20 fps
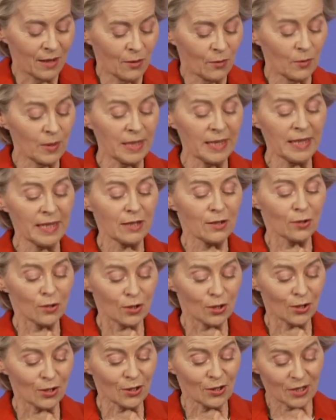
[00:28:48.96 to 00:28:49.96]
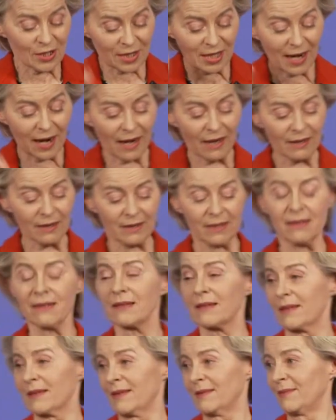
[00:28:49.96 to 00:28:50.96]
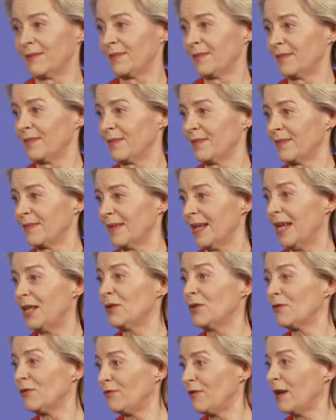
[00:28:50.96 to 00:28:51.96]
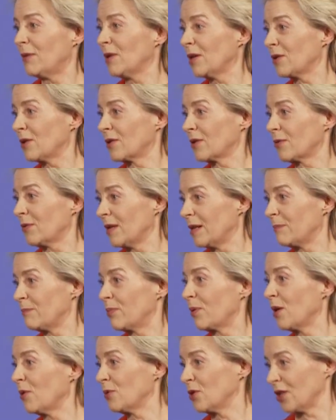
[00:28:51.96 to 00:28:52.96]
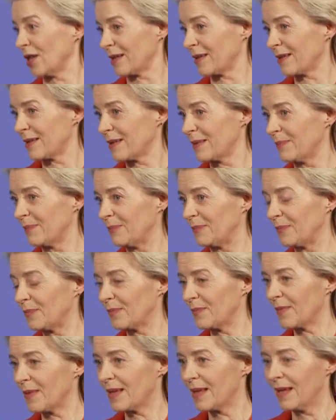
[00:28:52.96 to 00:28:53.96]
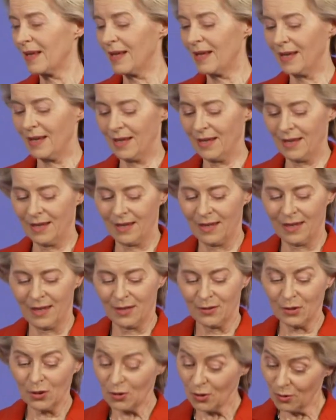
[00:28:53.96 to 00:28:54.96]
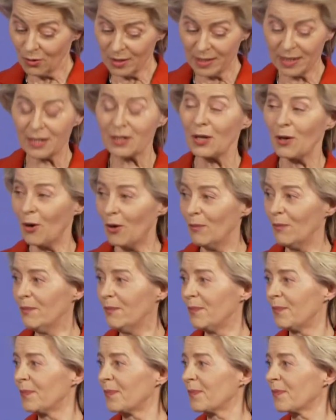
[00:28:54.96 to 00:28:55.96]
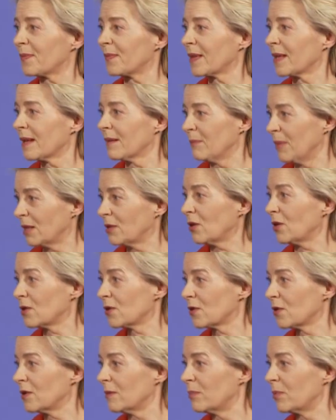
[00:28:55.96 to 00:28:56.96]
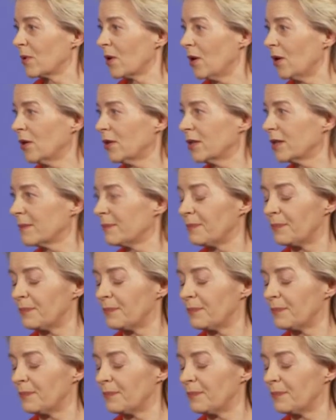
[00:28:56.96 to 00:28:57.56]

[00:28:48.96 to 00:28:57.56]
we need to turn targets into very concrete projects, not only at home, but also abroad.